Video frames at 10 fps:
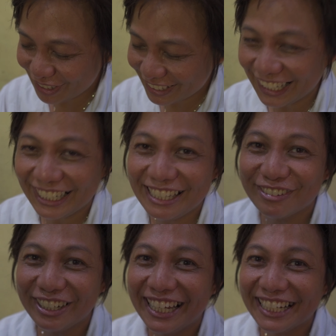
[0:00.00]
rock style in
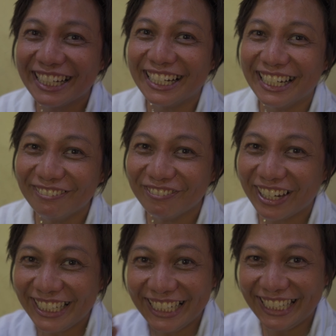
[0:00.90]
Sri Lanka,
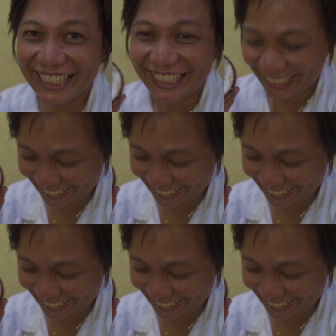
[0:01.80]
finally!